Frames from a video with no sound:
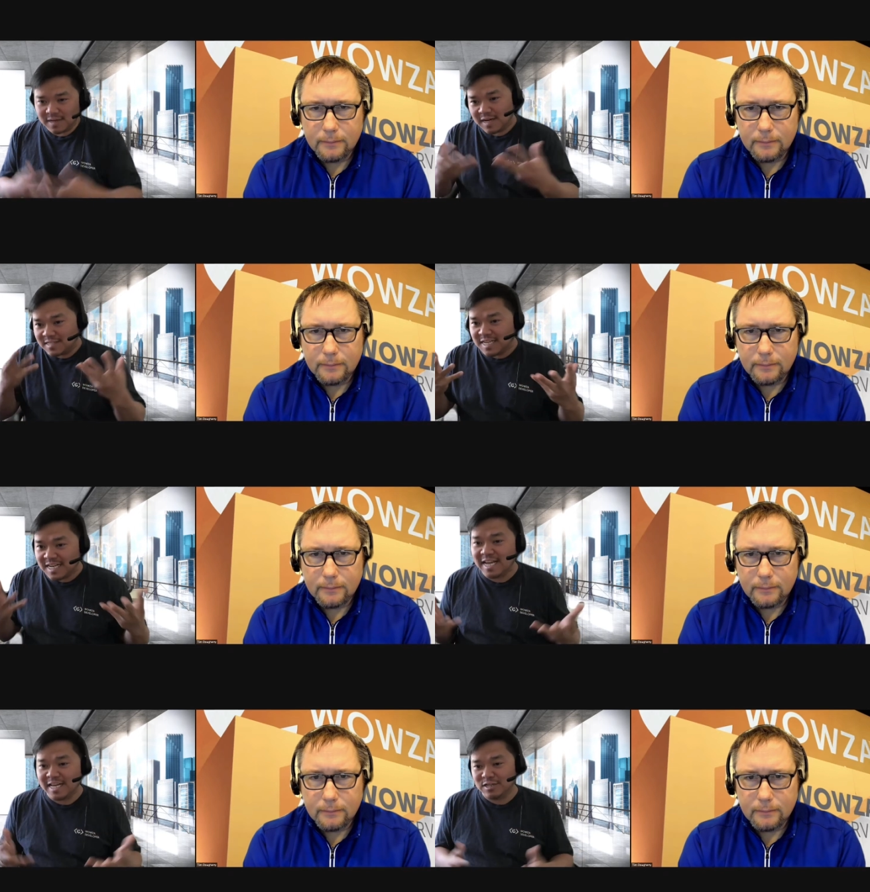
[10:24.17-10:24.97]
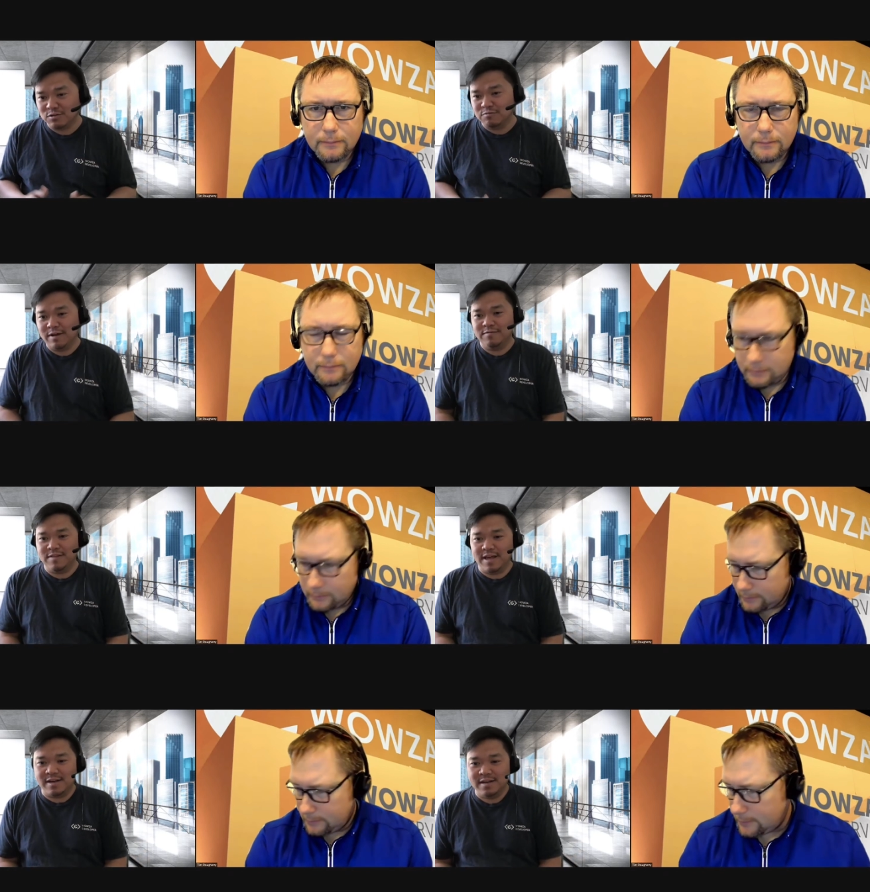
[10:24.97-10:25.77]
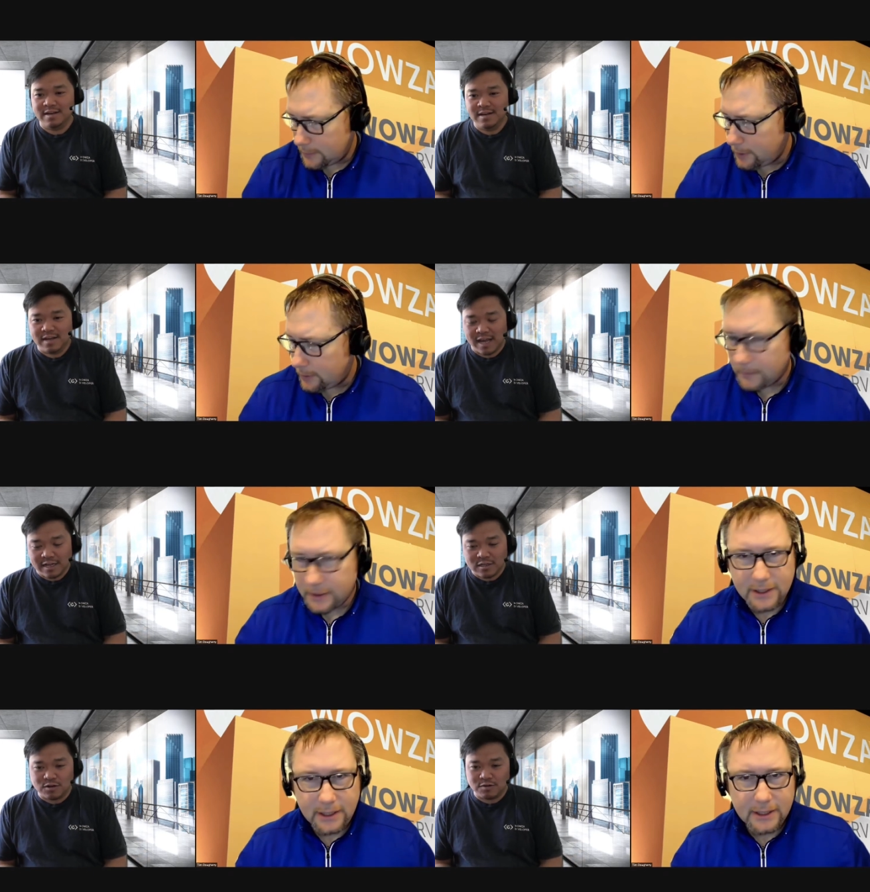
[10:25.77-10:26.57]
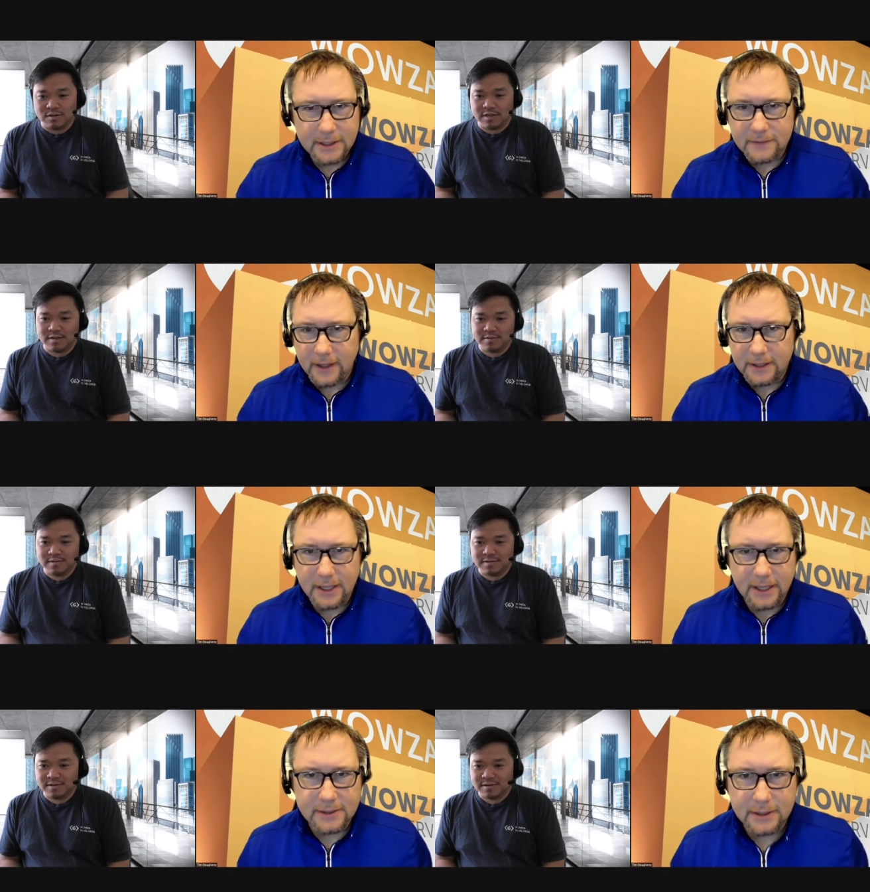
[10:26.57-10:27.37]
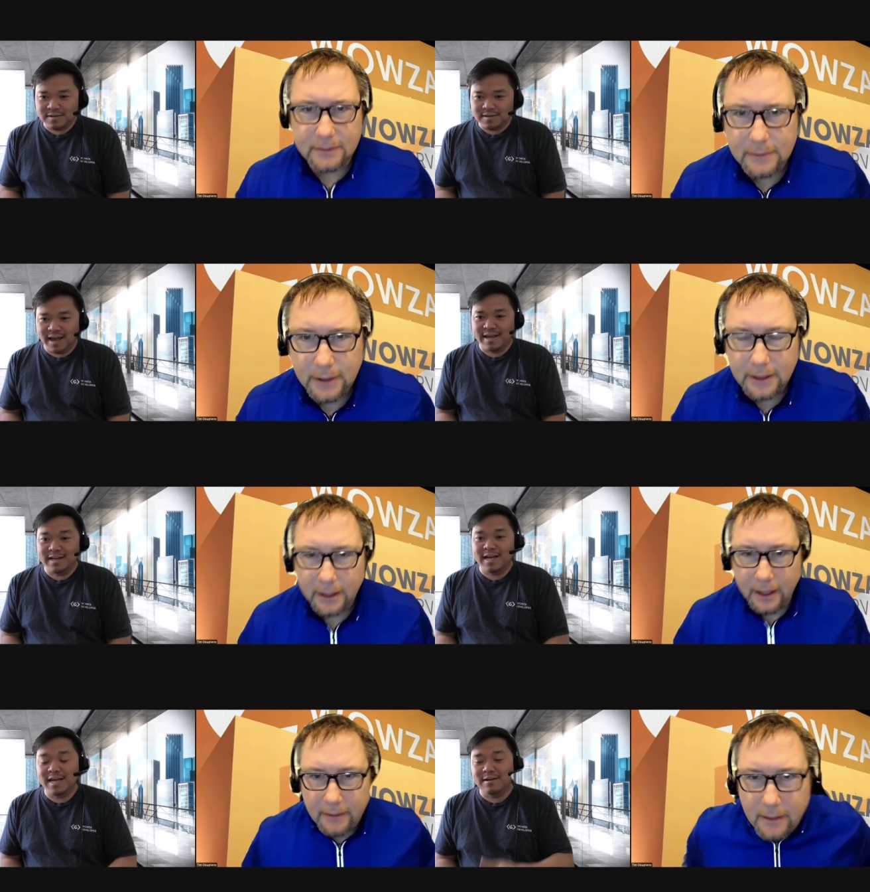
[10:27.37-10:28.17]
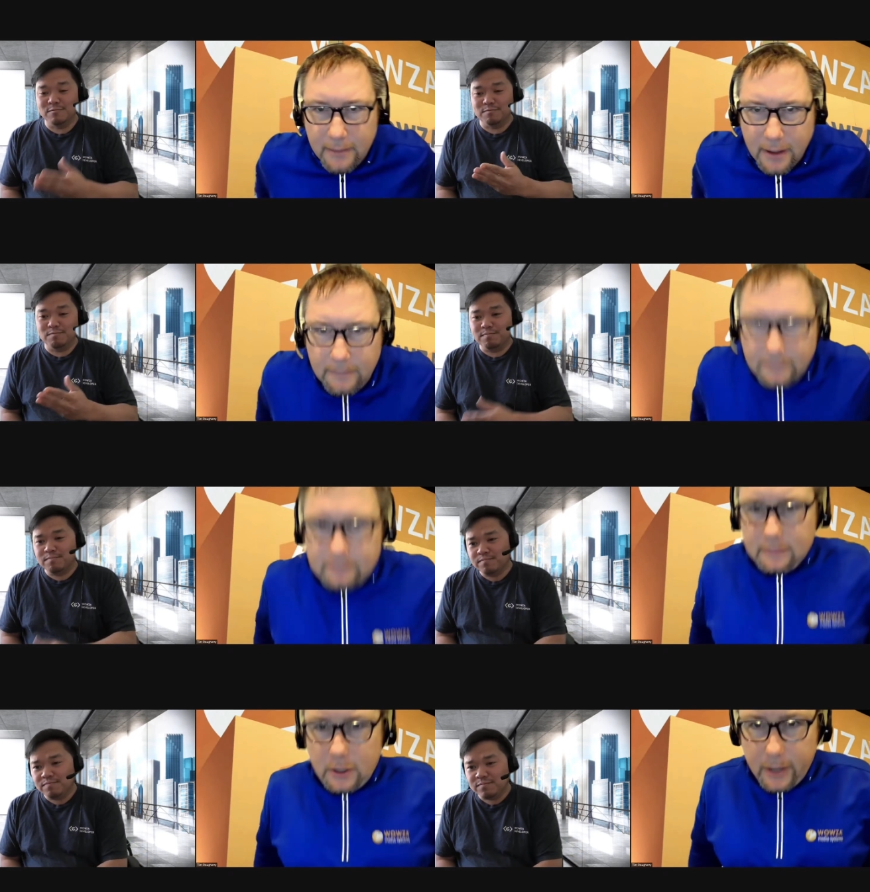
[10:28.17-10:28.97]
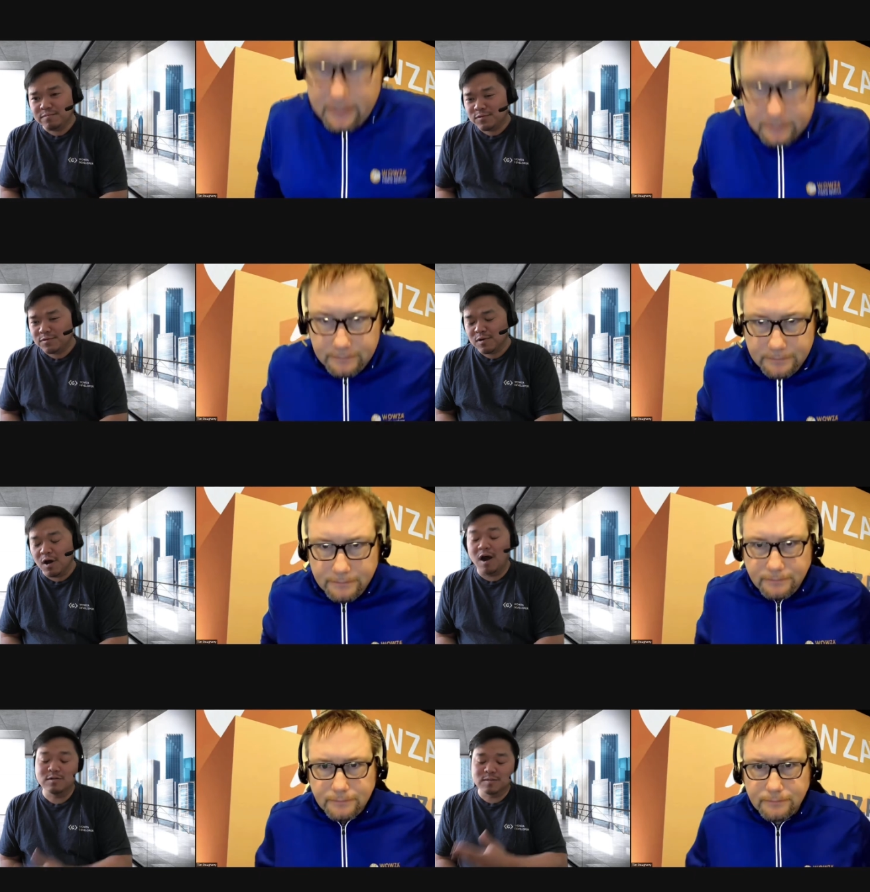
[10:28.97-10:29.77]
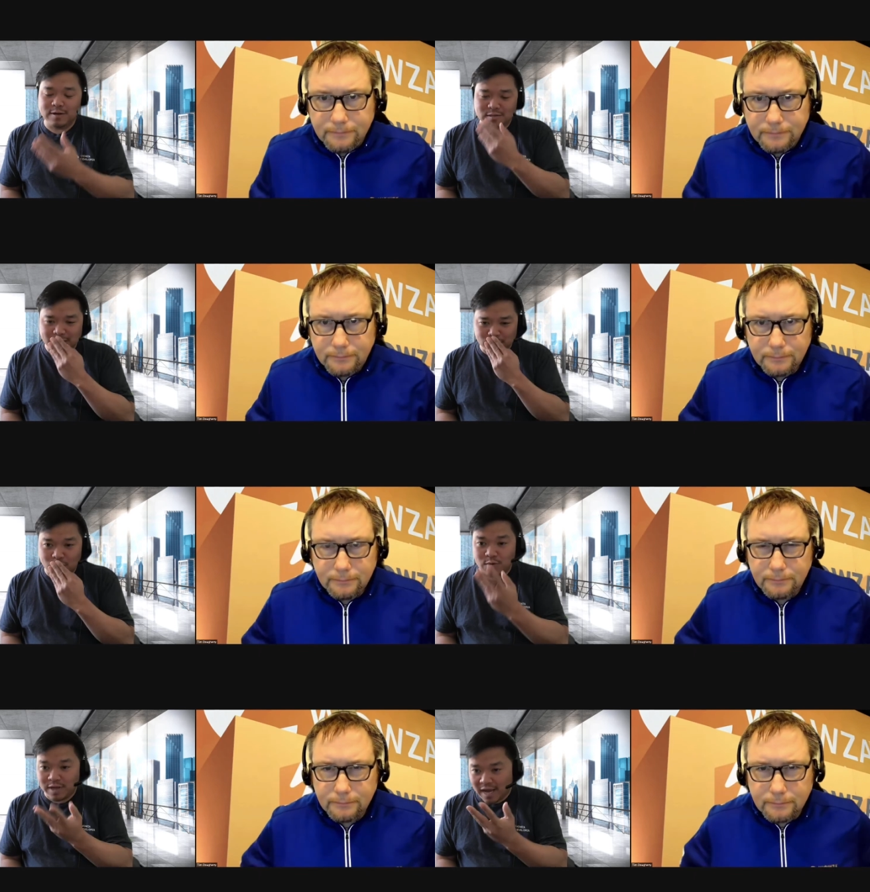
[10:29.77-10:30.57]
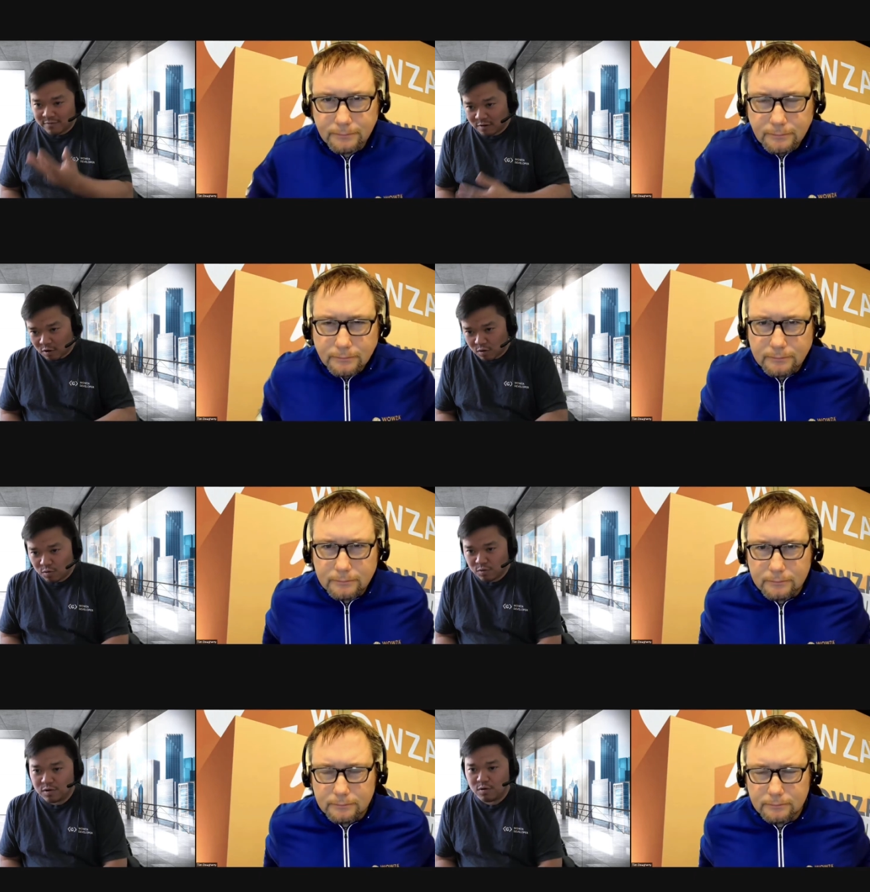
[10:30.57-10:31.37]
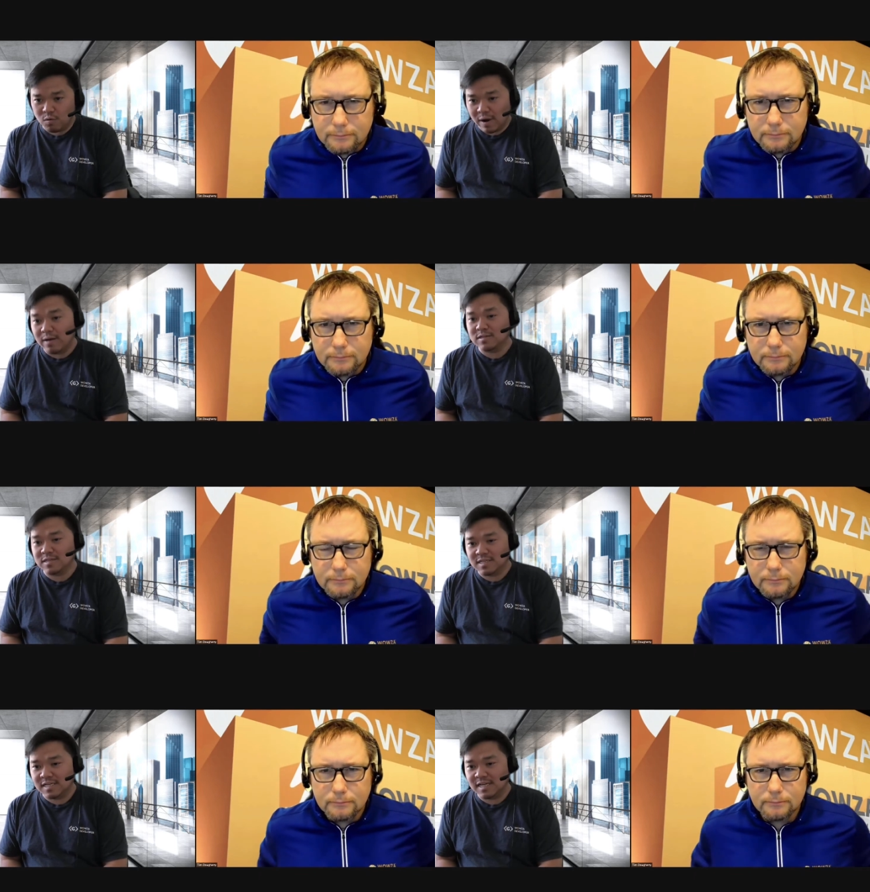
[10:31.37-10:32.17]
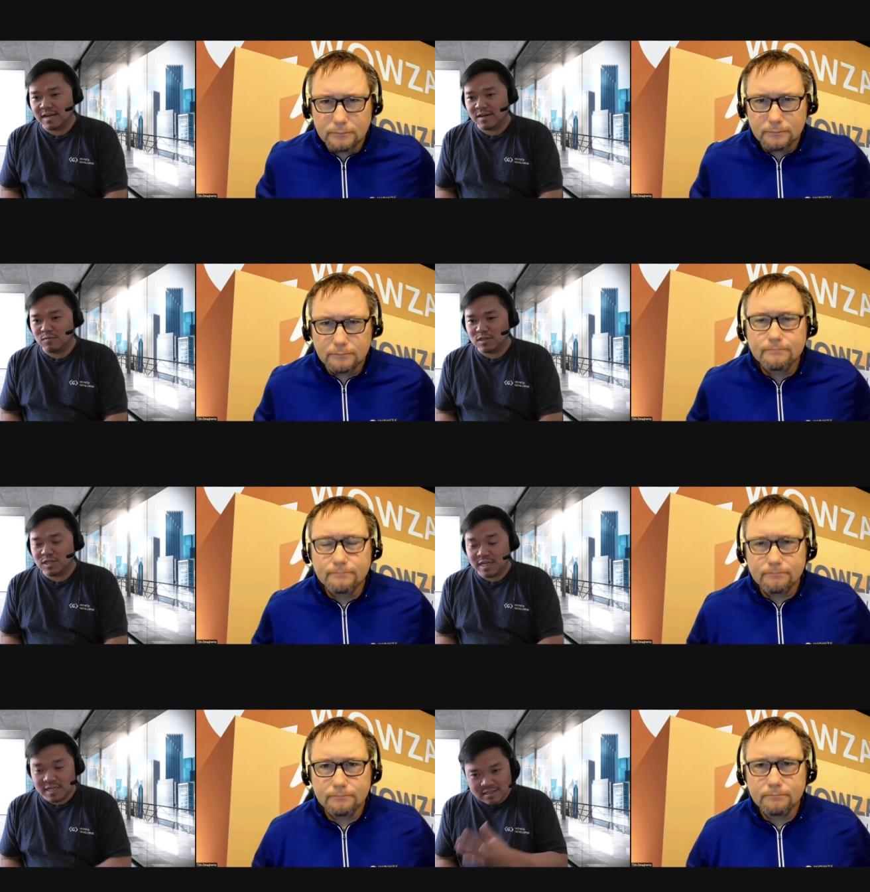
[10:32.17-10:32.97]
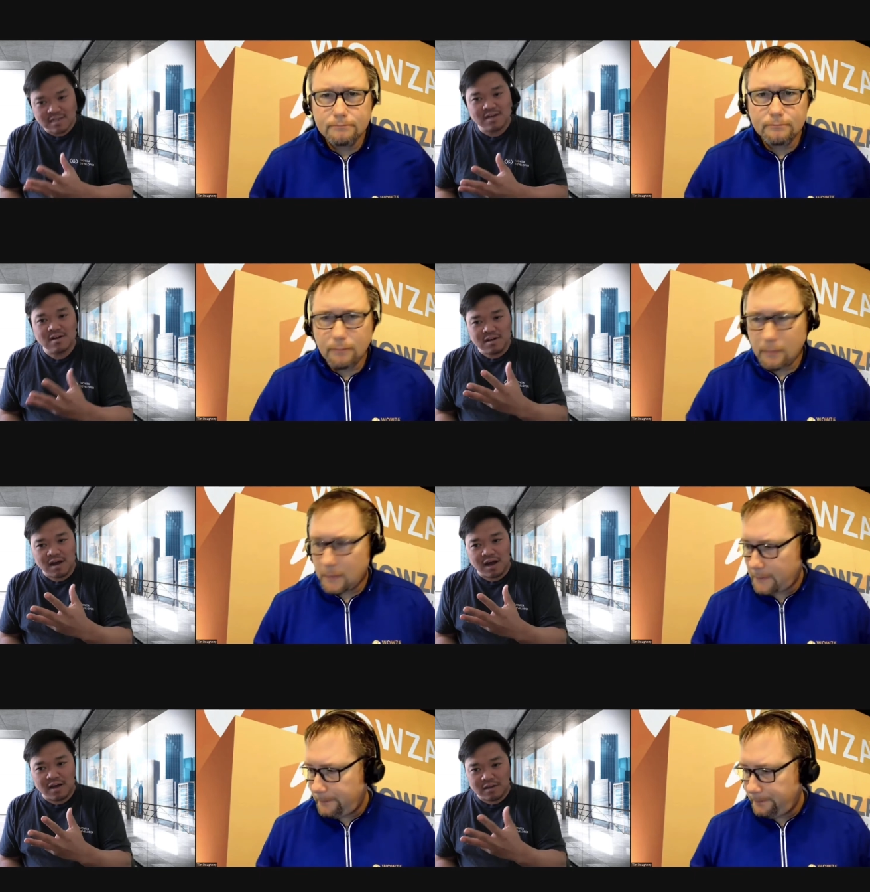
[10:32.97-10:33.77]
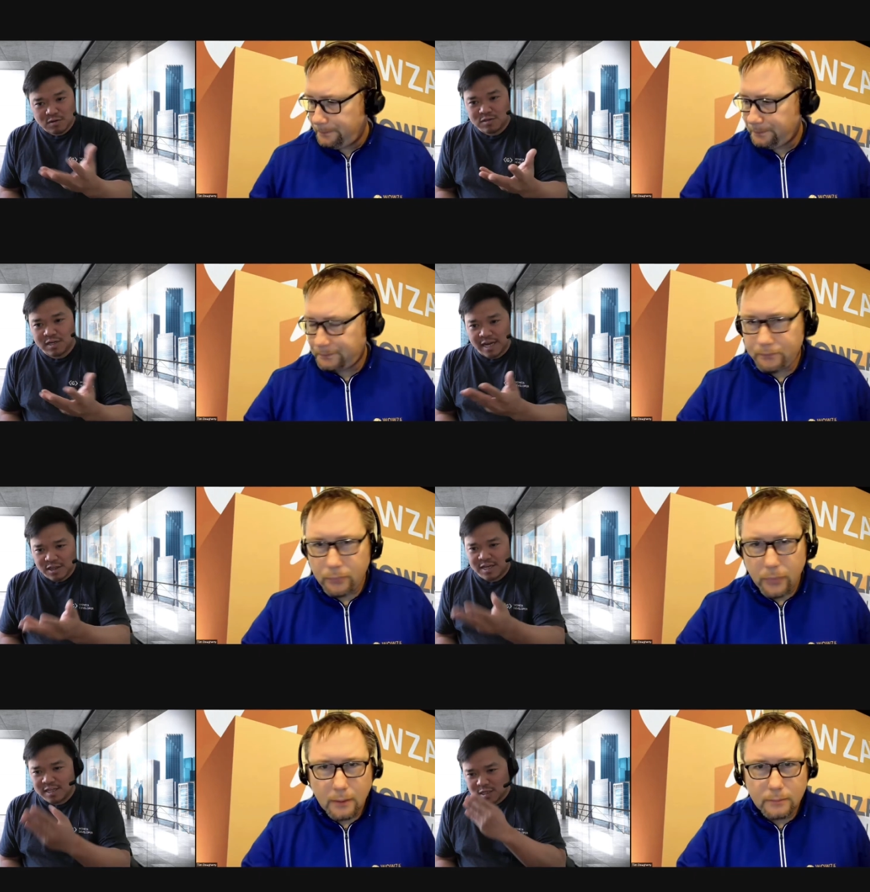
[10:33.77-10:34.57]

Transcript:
Speaker 1: a CDN is great for that. Oh, and CDN is fantastic. Yeah, yeah and, I, I, am Go ahead. Oh, I was about to say, well, we have our own Wowza CDN, which is mm-hmm. uh, using, I think, at